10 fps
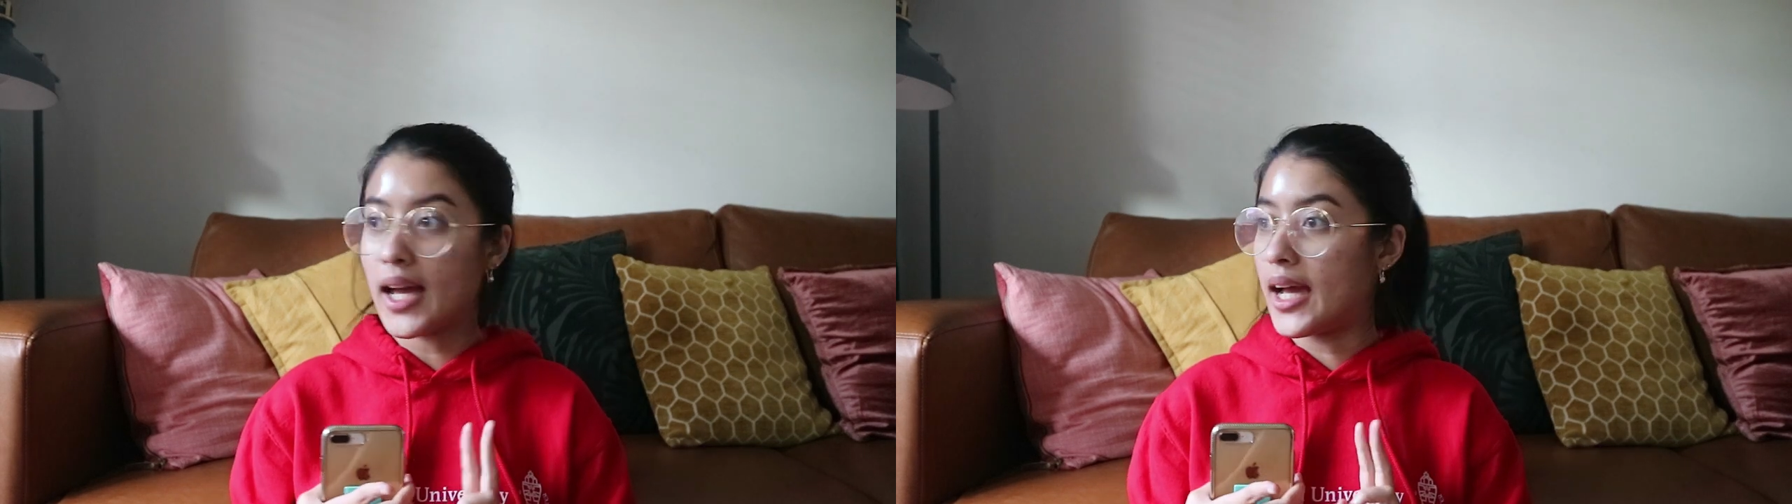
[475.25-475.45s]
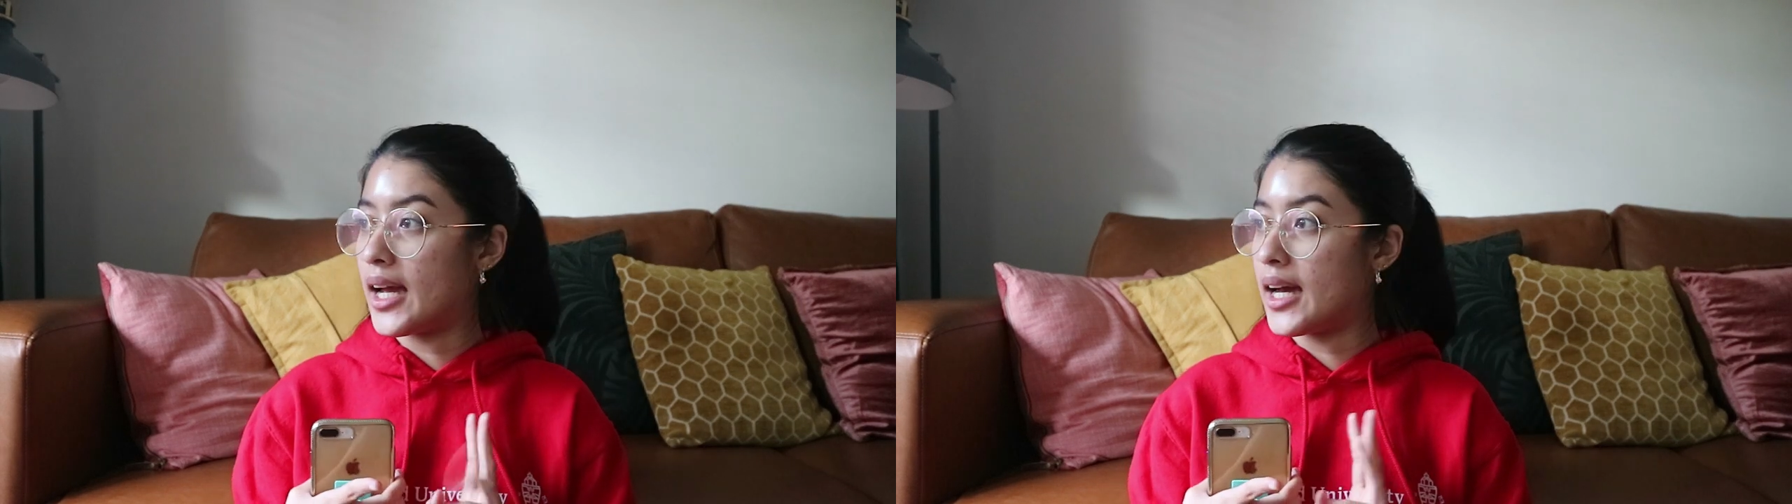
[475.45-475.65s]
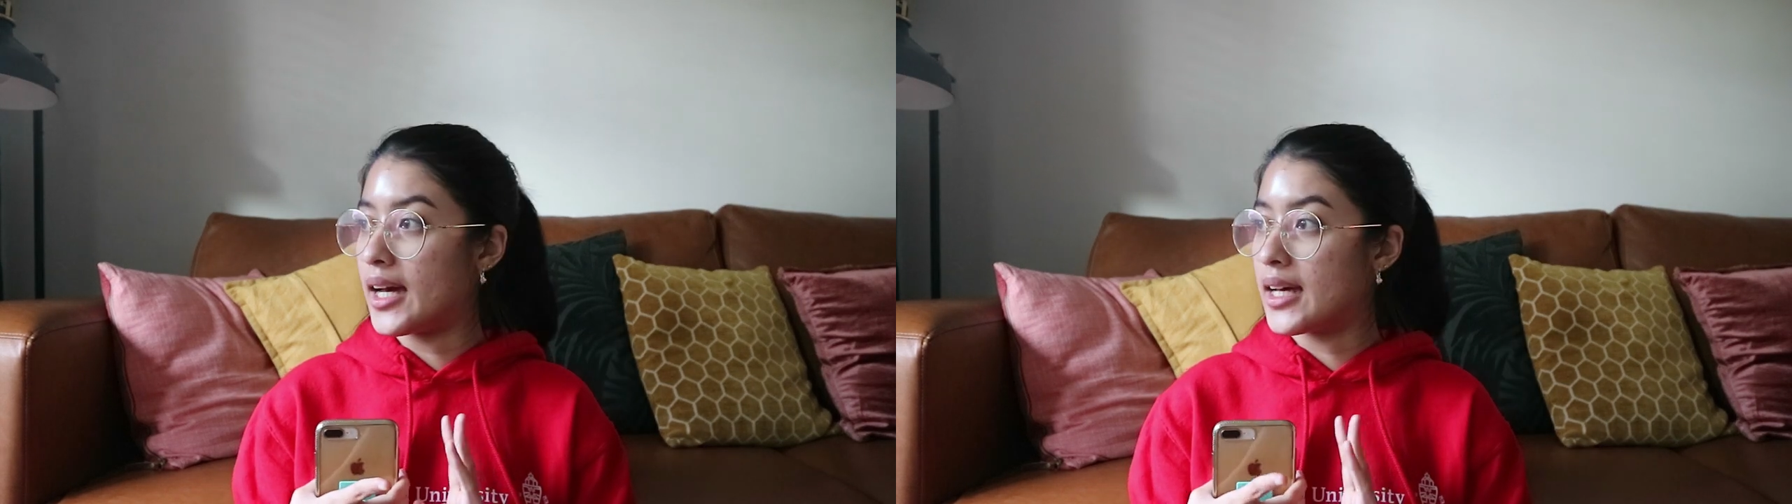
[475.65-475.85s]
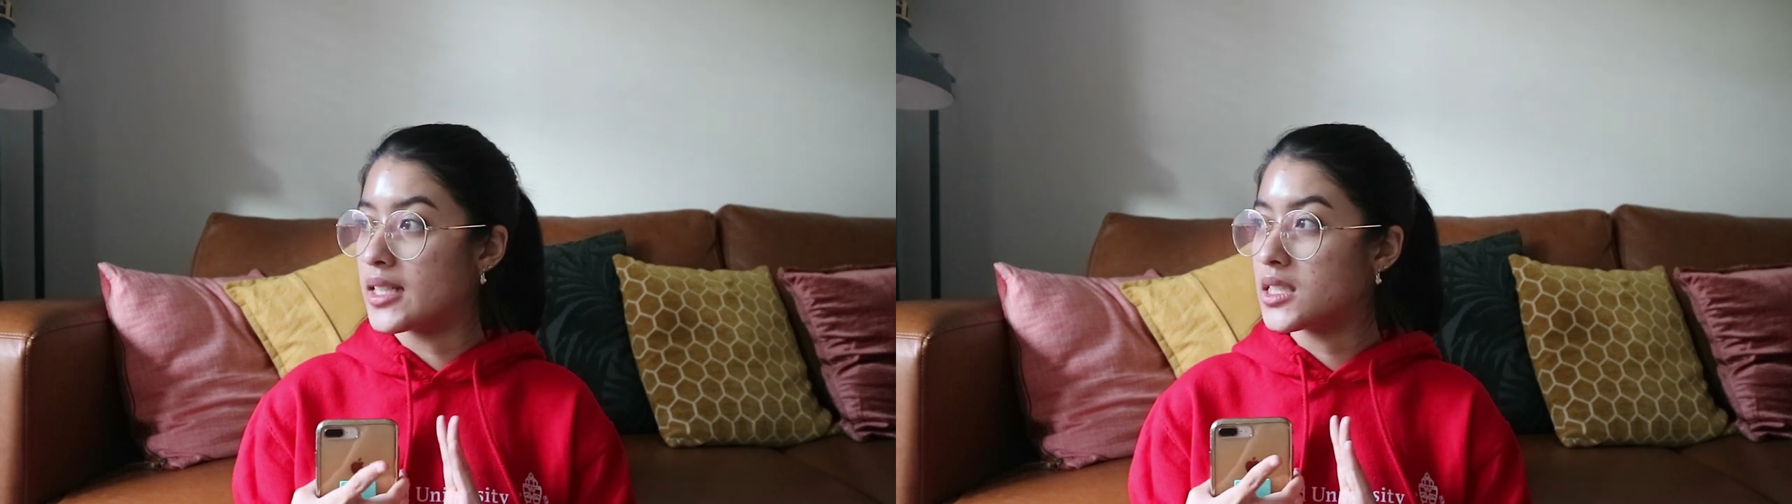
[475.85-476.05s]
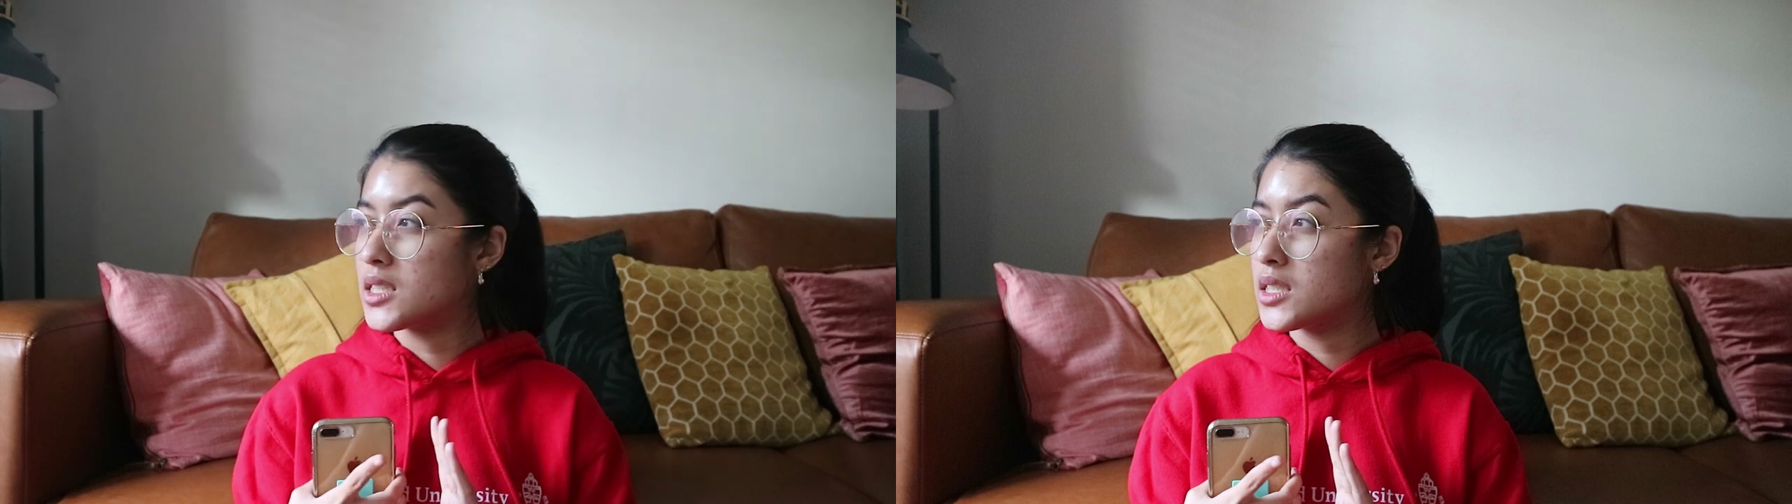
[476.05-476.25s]

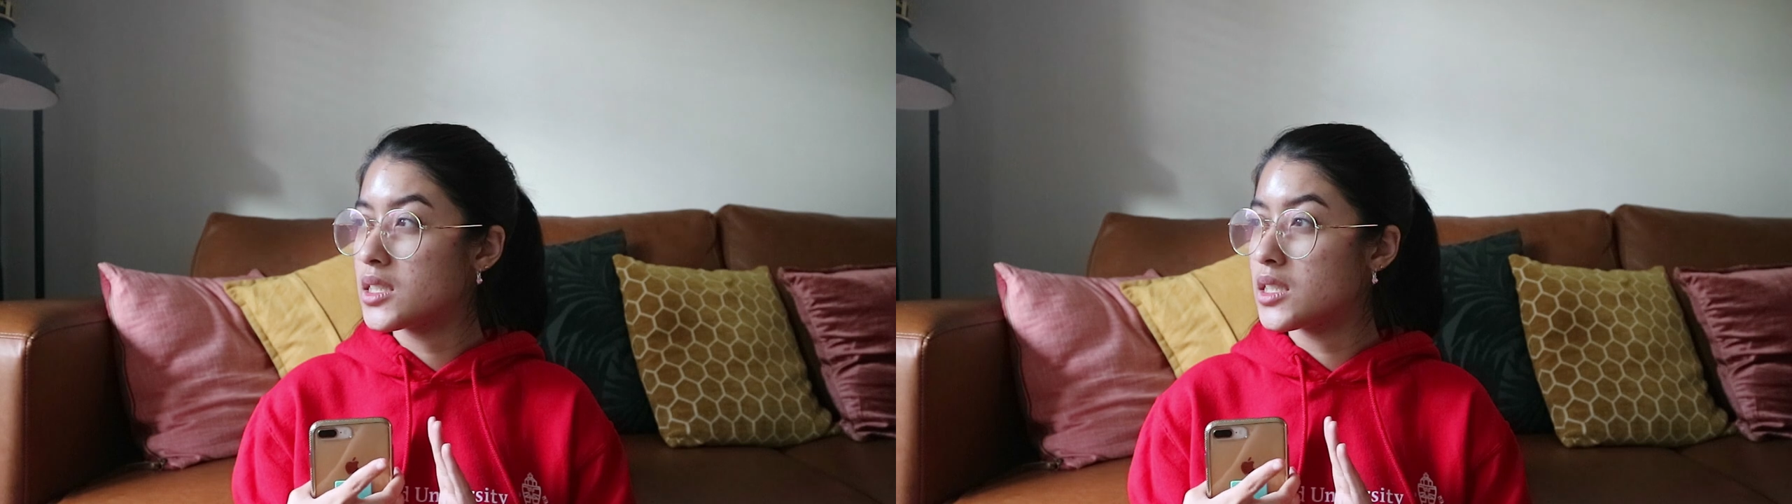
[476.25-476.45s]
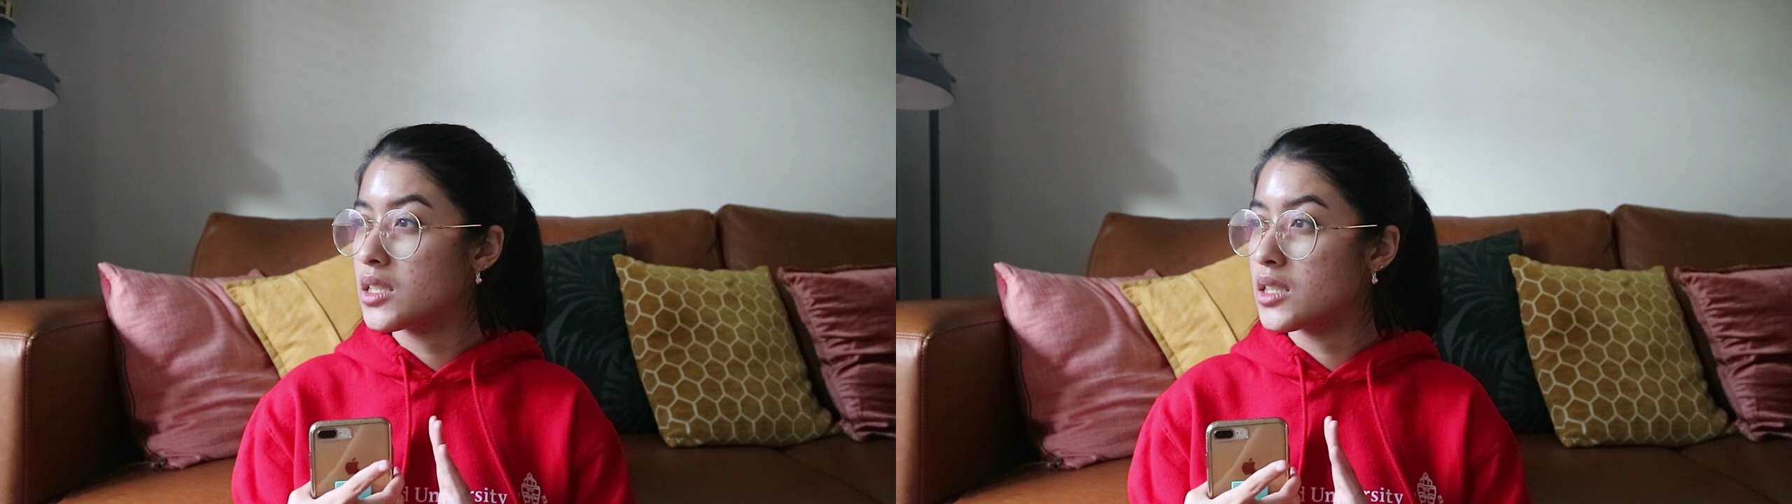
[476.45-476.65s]
and